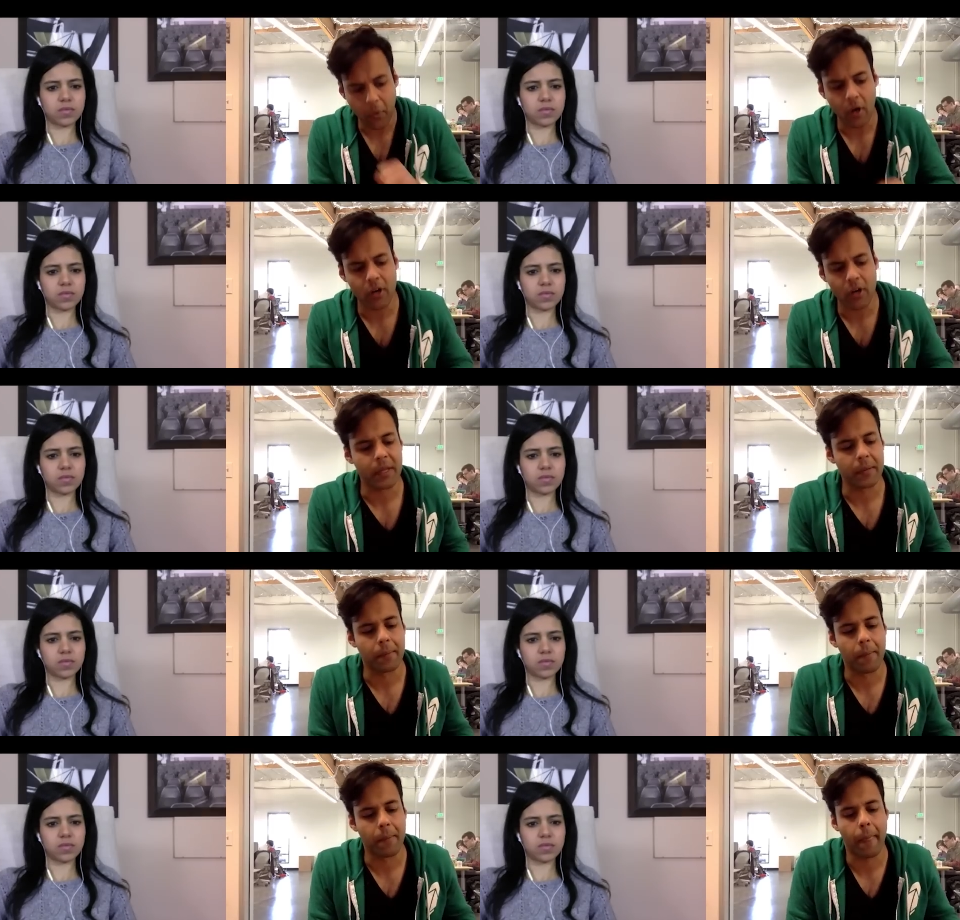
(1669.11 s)
Speaker 1: Pardon me.
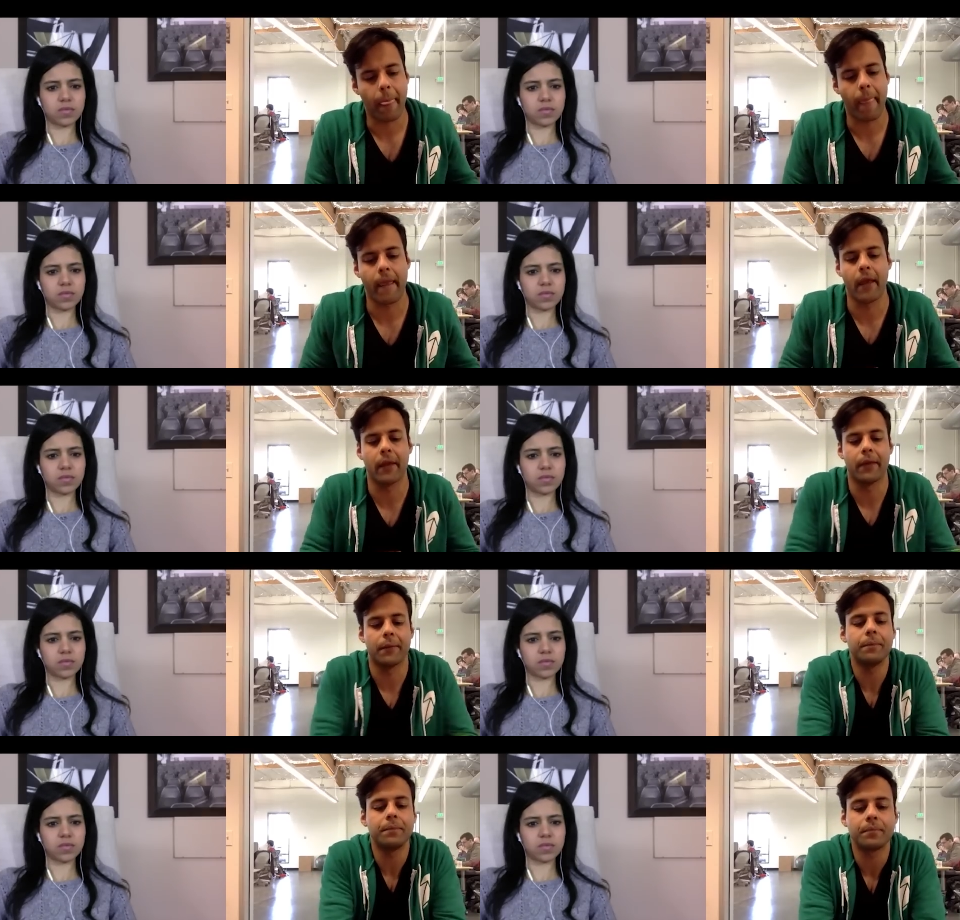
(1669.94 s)

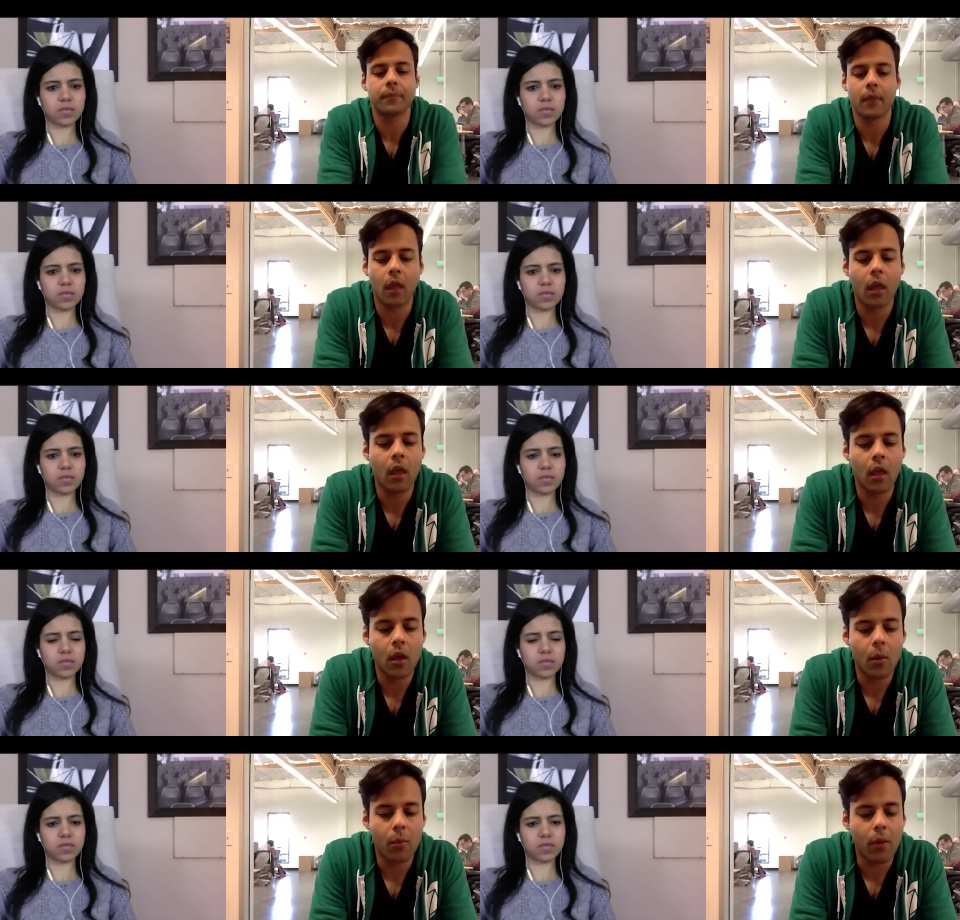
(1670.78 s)
And
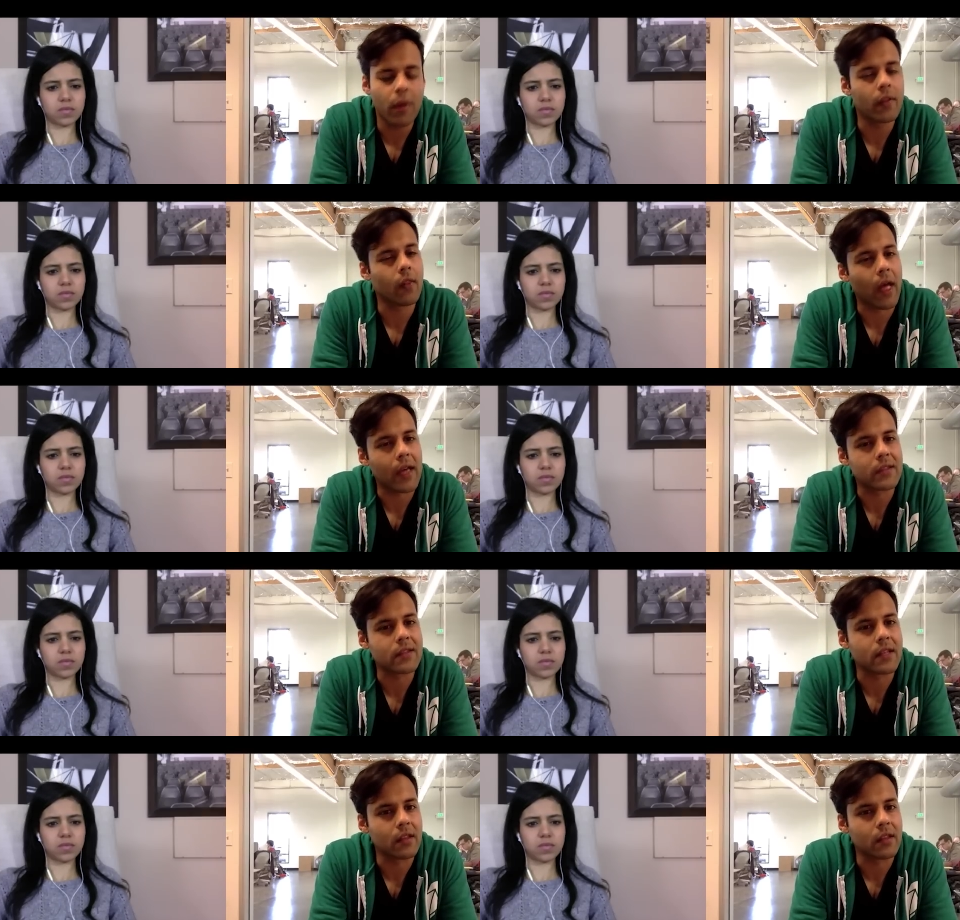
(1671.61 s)
probably the last
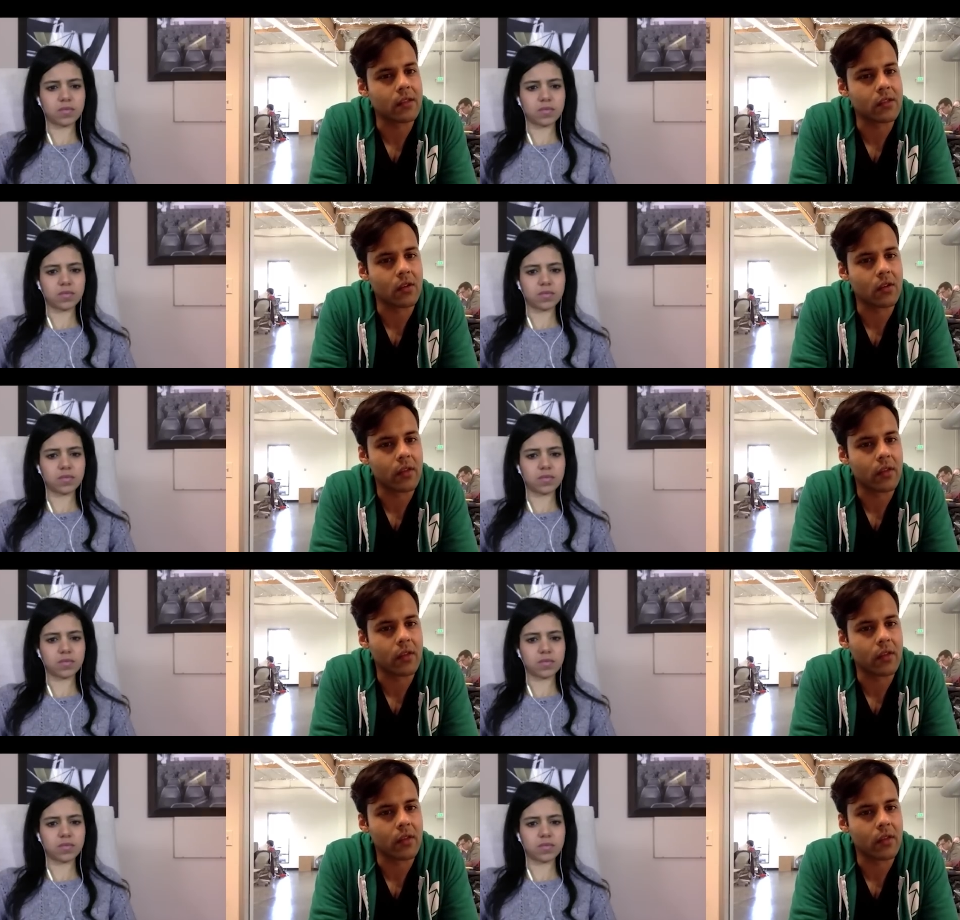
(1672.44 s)
thing this year